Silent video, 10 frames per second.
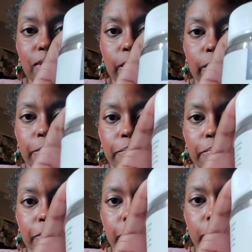hair,
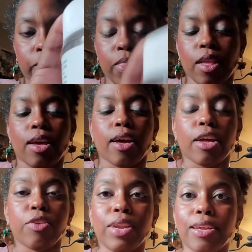
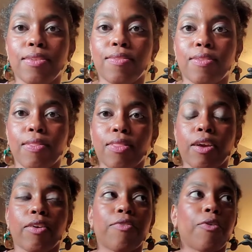and you let it sit
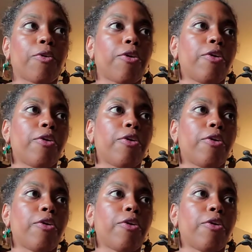there for